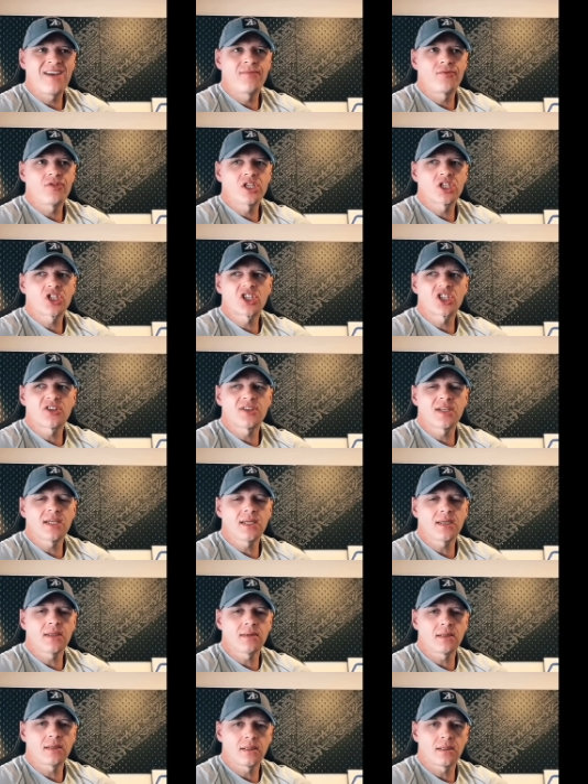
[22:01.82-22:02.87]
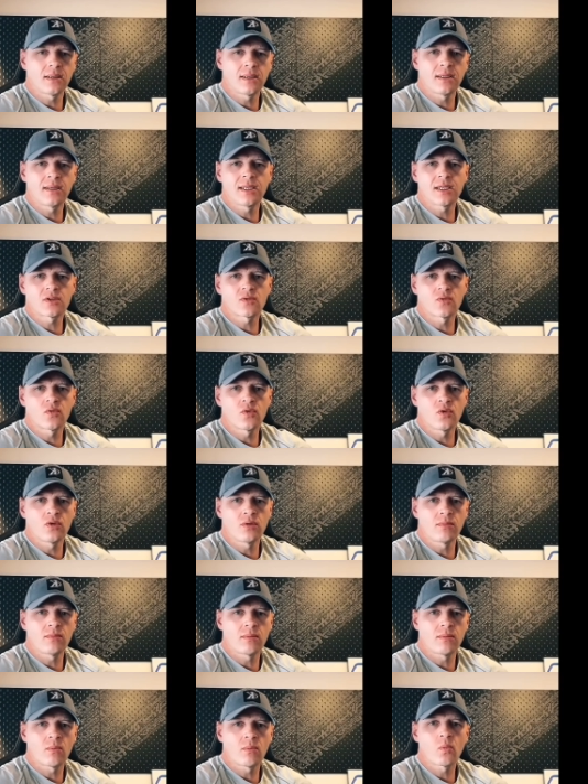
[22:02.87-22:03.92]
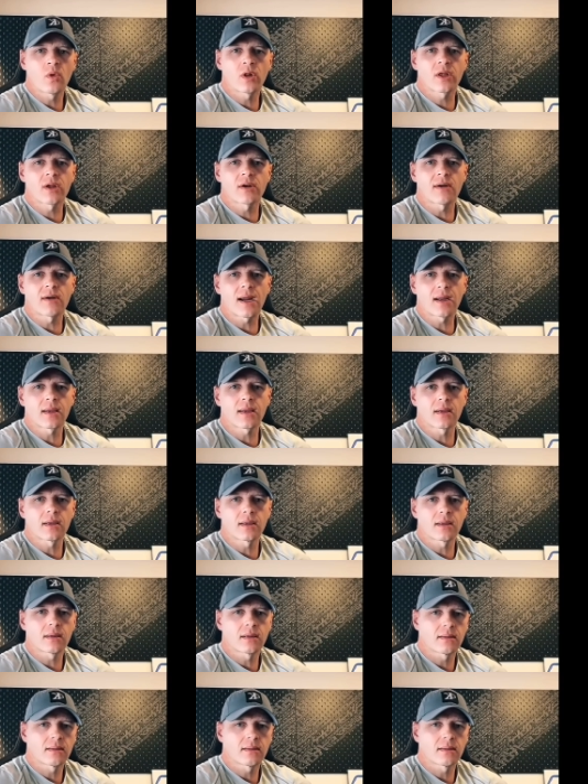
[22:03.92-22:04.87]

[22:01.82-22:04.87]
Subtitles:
every screen in this room will crack.